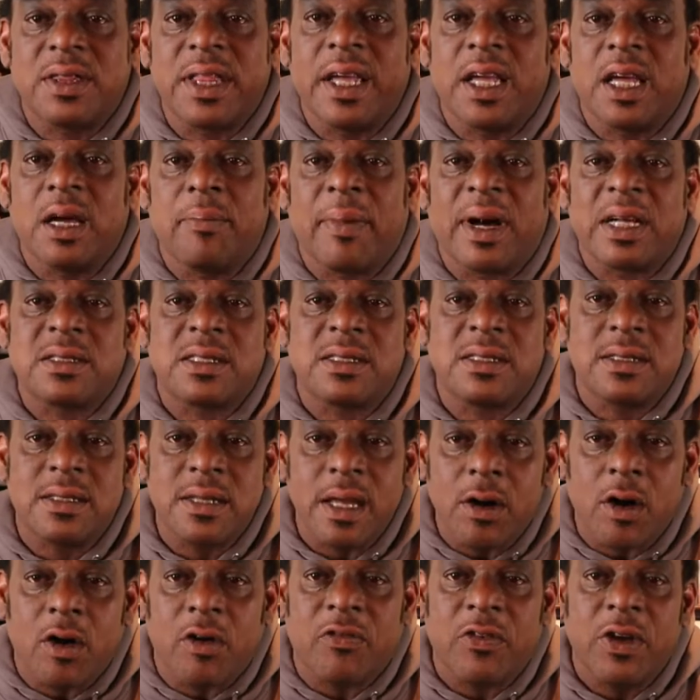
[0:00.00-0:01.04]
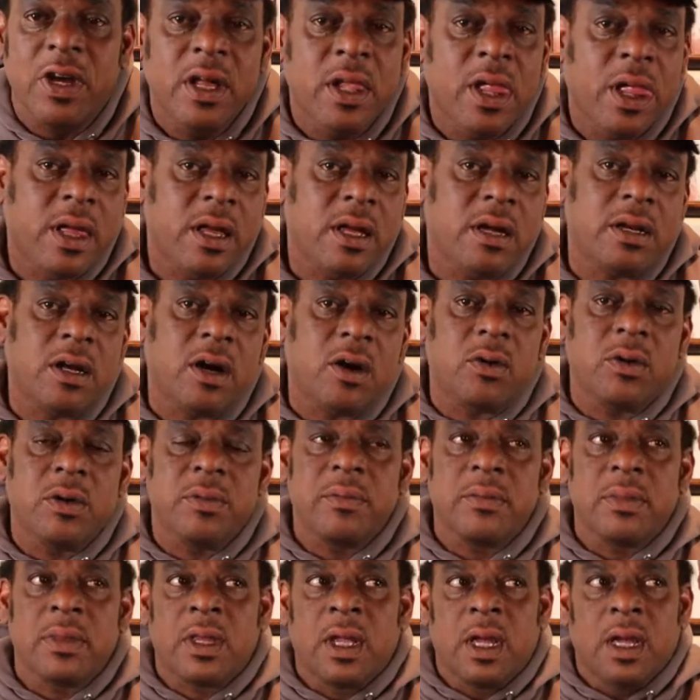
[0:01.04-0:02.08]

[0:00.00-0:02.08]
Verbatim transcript: thinking myself, you know,